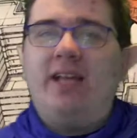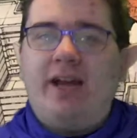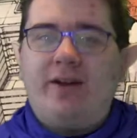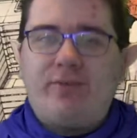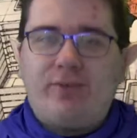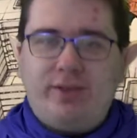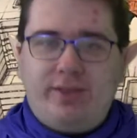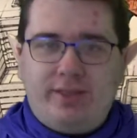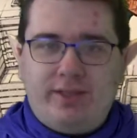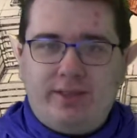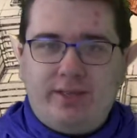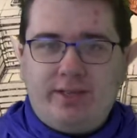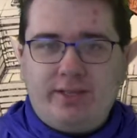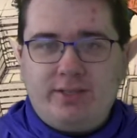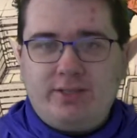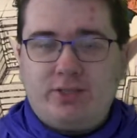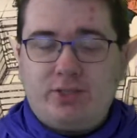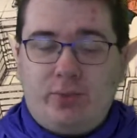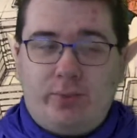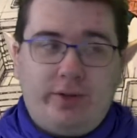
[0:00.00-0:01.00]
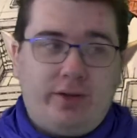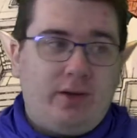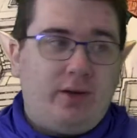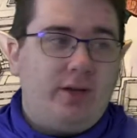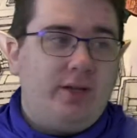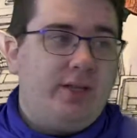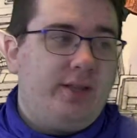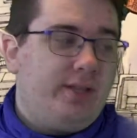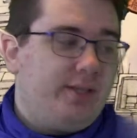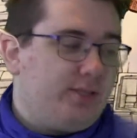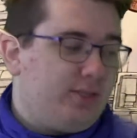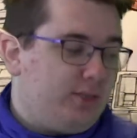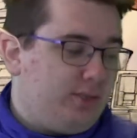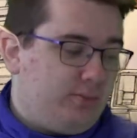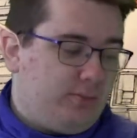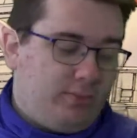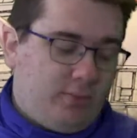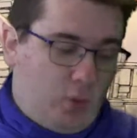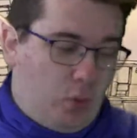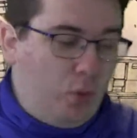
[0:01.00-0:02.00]
everything that is going on in this
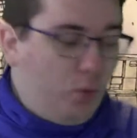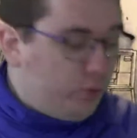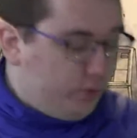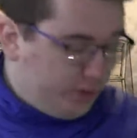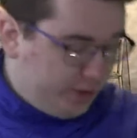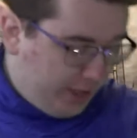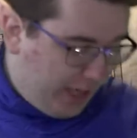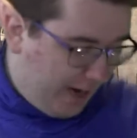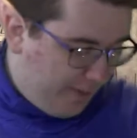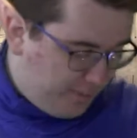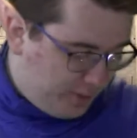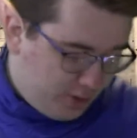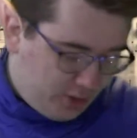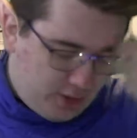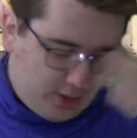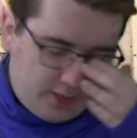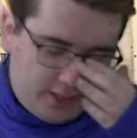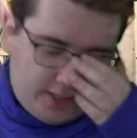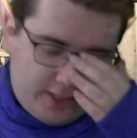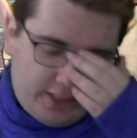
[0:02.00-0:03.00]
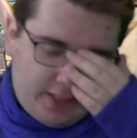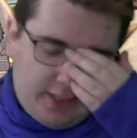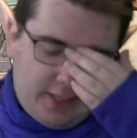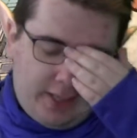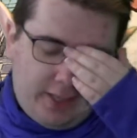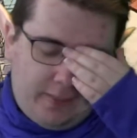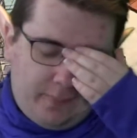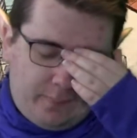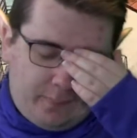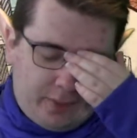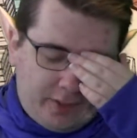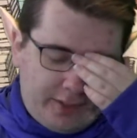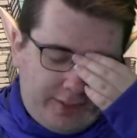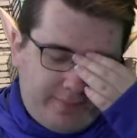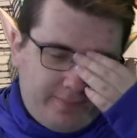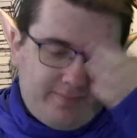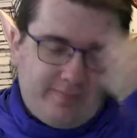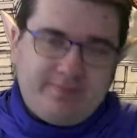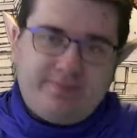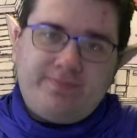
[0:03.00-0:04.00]
whole chapter.
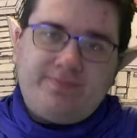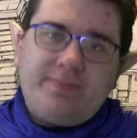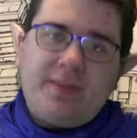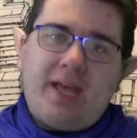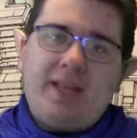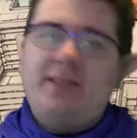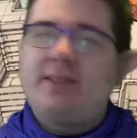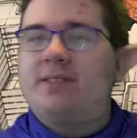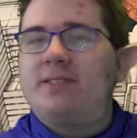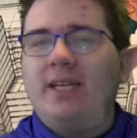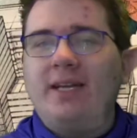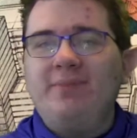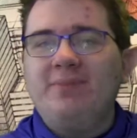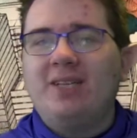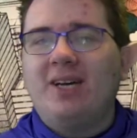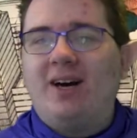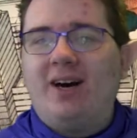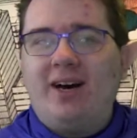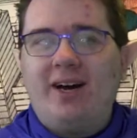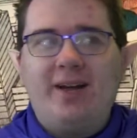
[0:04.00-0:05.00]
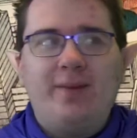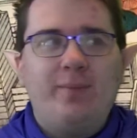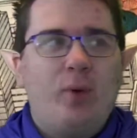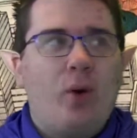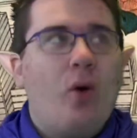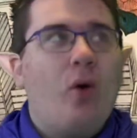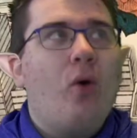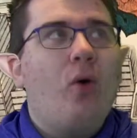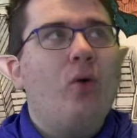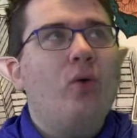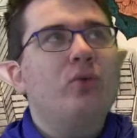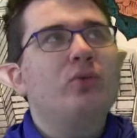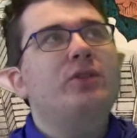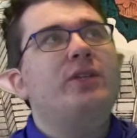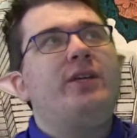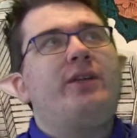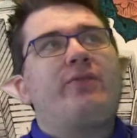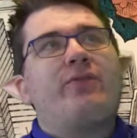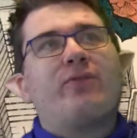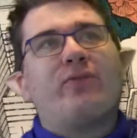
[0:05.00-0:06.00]
But at the same time,
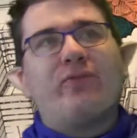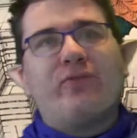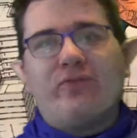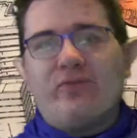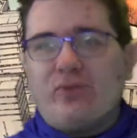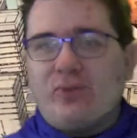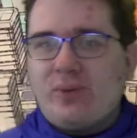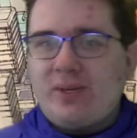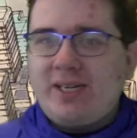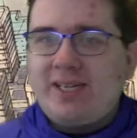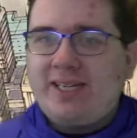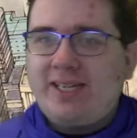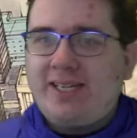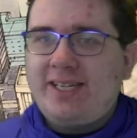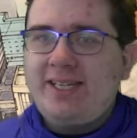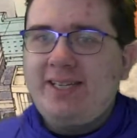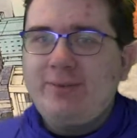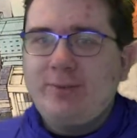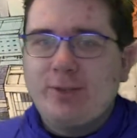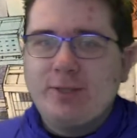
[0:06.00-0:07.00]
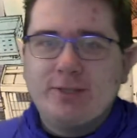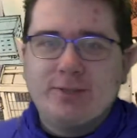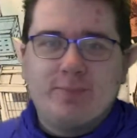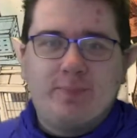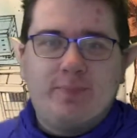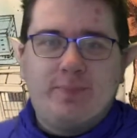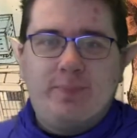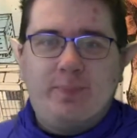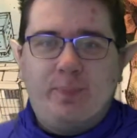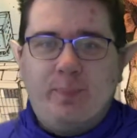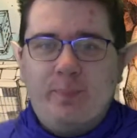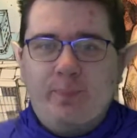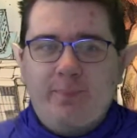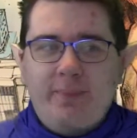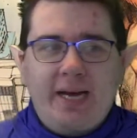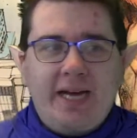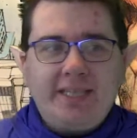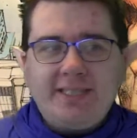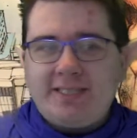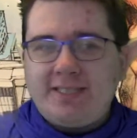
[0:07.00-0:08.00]
holy frick, he was
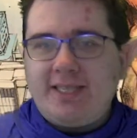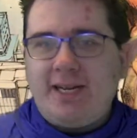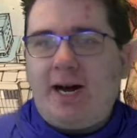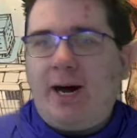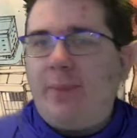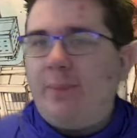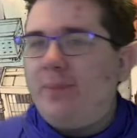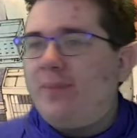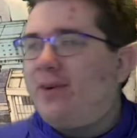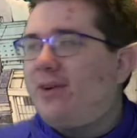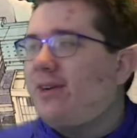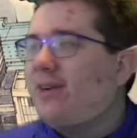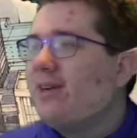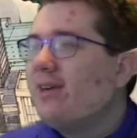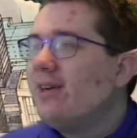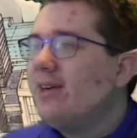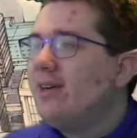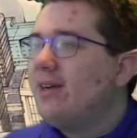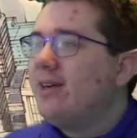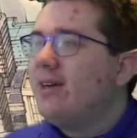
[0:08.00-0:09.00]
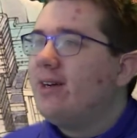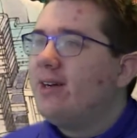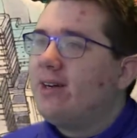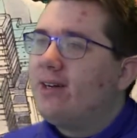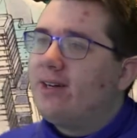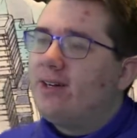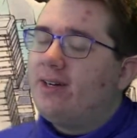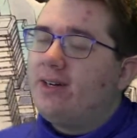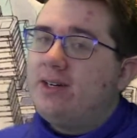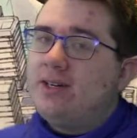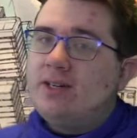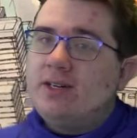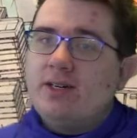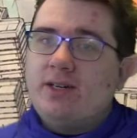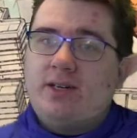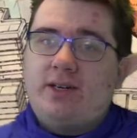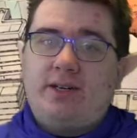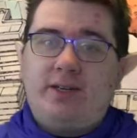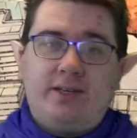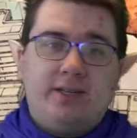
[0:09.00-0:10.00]
messed up.
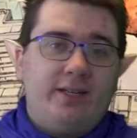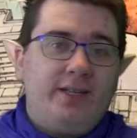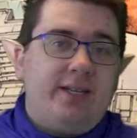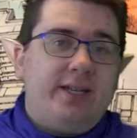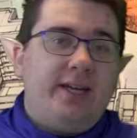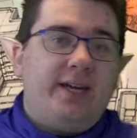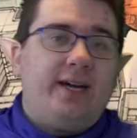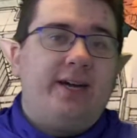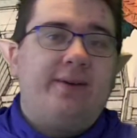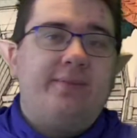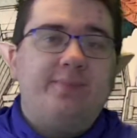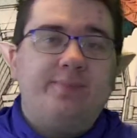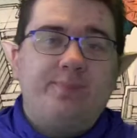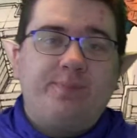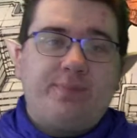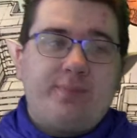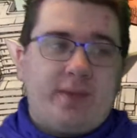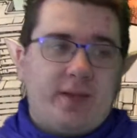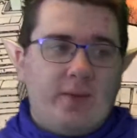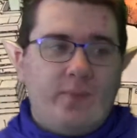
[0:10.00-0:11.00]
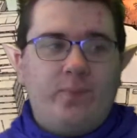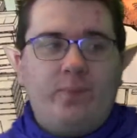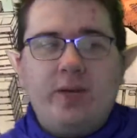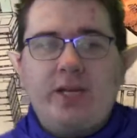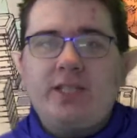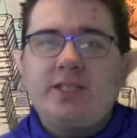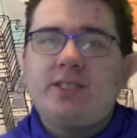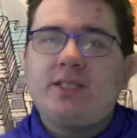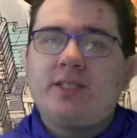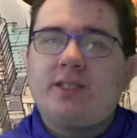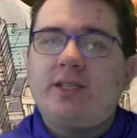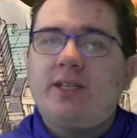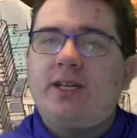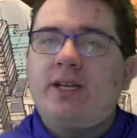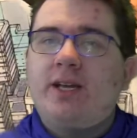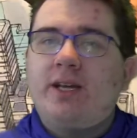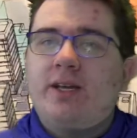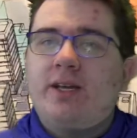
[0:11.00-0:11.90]
Oh, yeah. Basically,